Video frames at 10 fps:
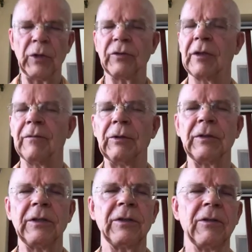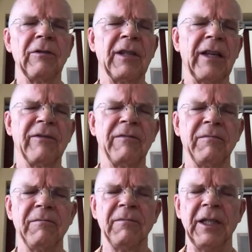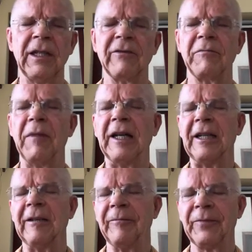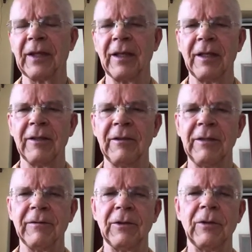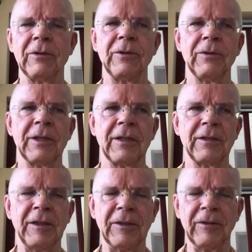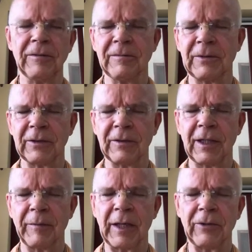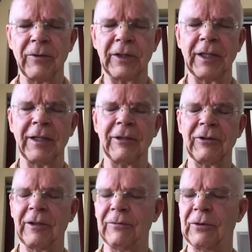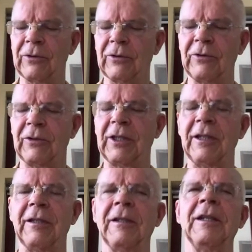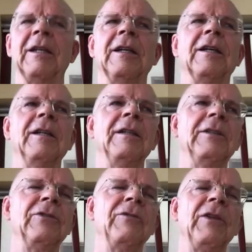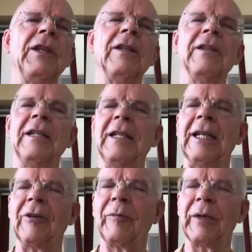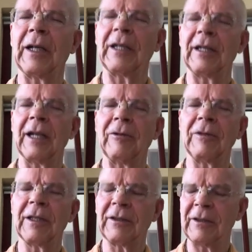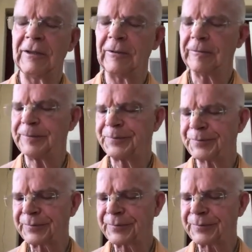Most devotees don't have enough money to even go to a casino. La mayoría de los devotos no tienen ni suficiente dinero para ir a un casino.